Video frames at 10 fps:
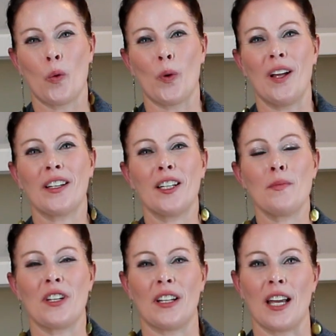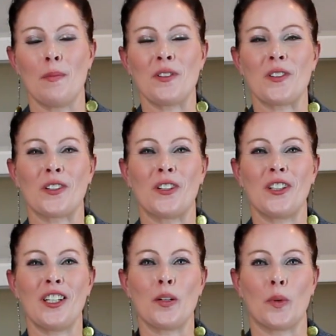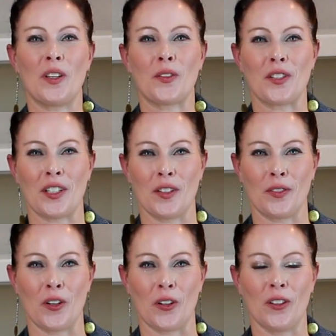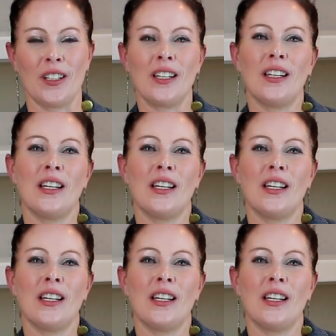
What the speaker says: Welcome to another episode of Cooking with Christina Fogel.